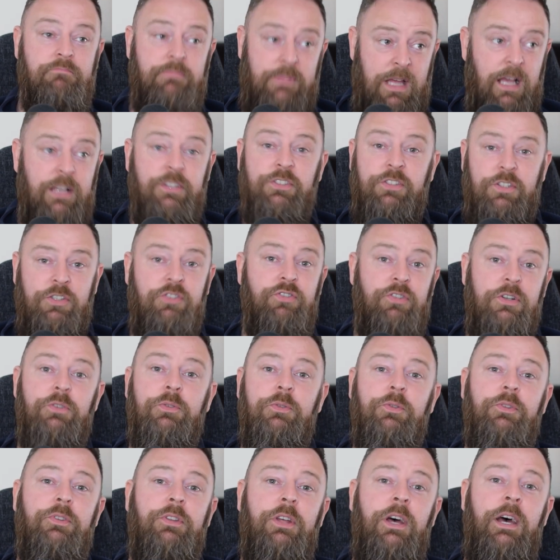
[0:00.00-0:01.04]
That's the
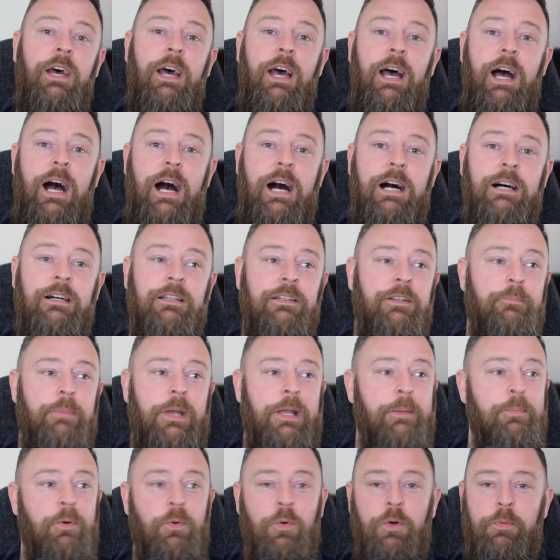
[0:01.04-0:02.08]
truth. And
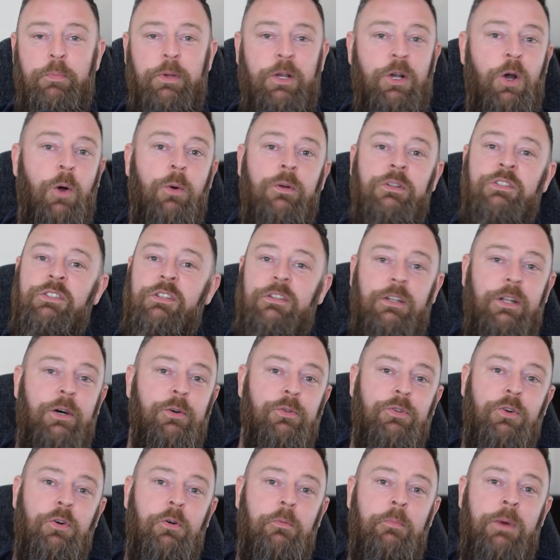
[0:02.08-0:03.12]
people would be going to the
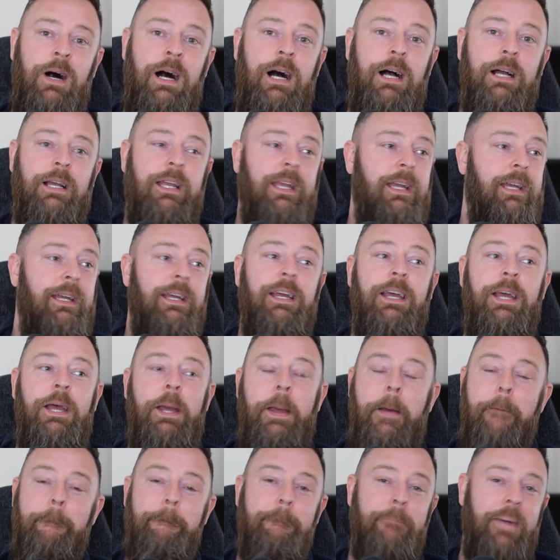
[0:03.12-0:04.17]
local market
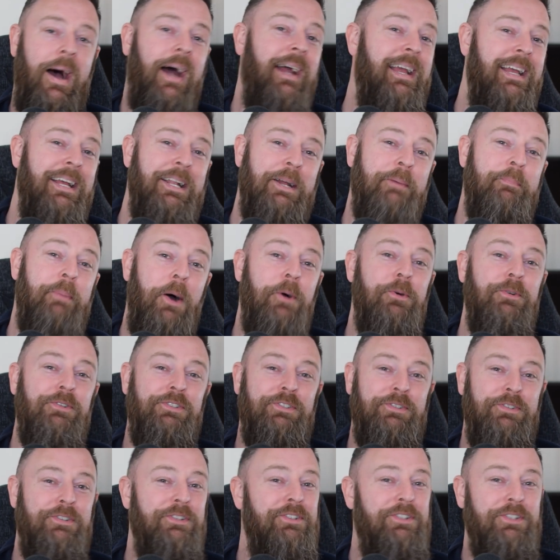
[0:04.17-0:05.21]
buying a
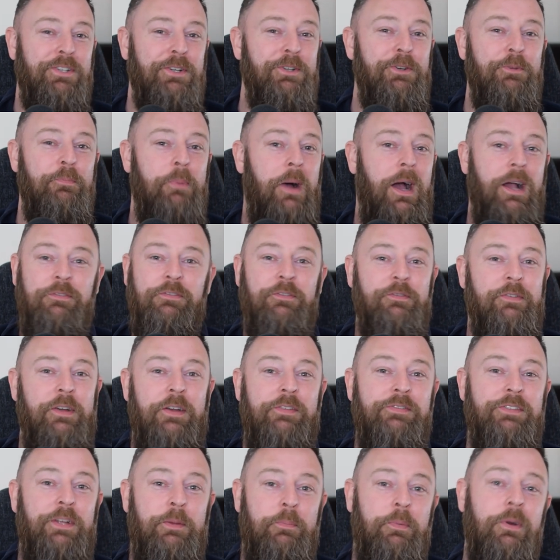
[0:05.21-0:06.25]
poster, a Tupac for
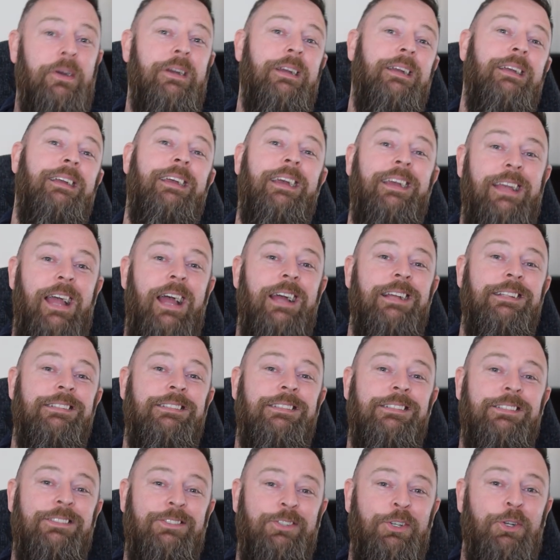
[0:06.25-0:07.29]
50p, getting
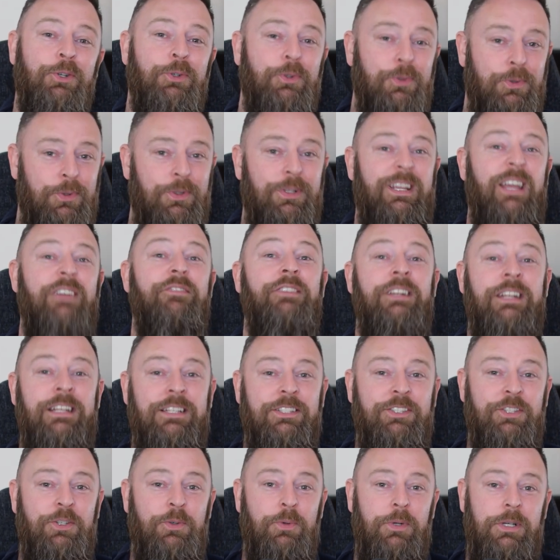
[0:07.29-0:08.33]
to school, giving
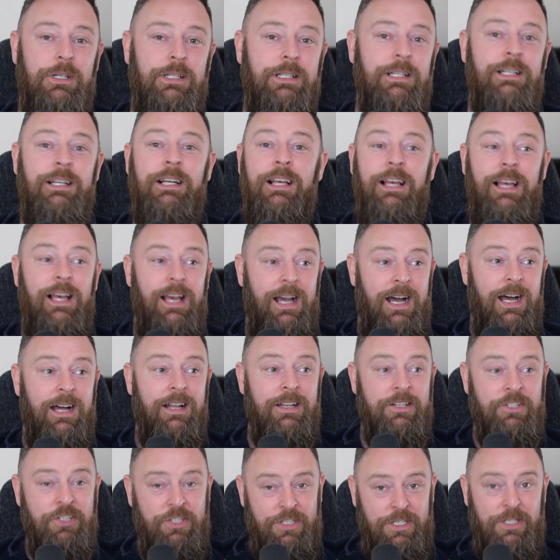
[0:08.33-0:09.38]
it to her,
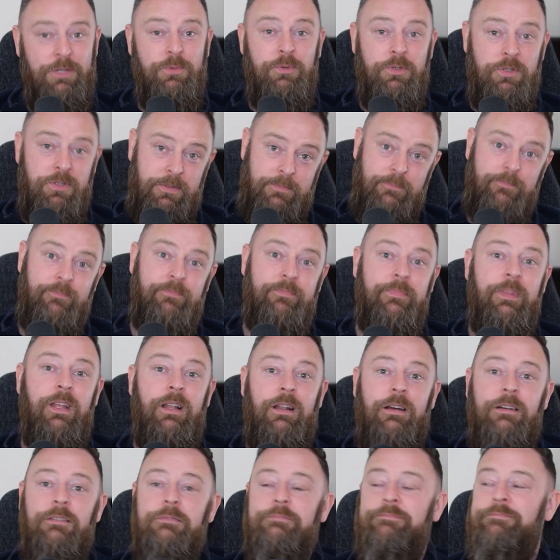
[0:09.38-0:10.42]
and she would, you
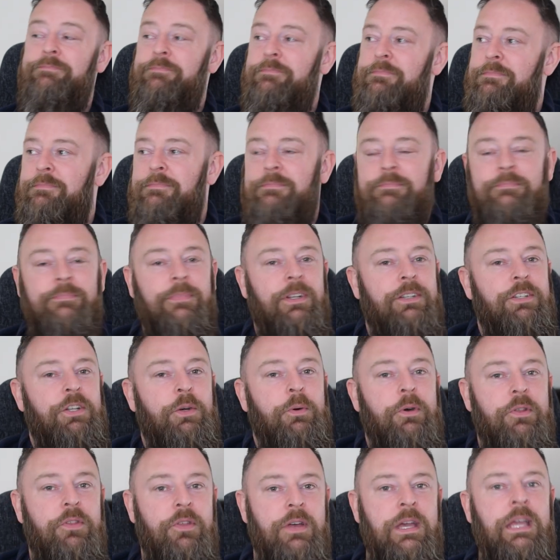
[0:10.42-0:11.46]
know,
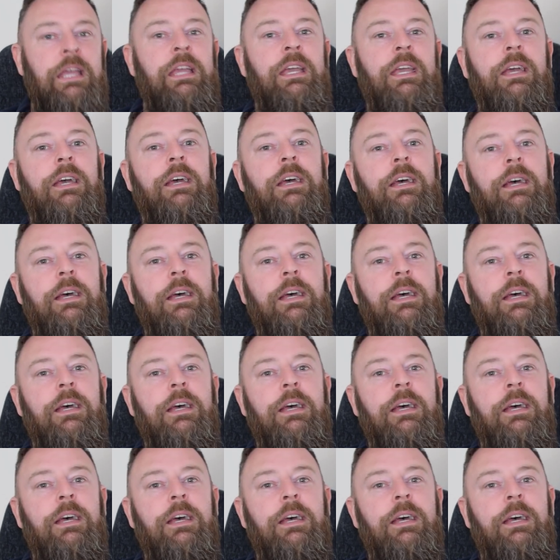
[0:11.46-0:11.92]
do a thing.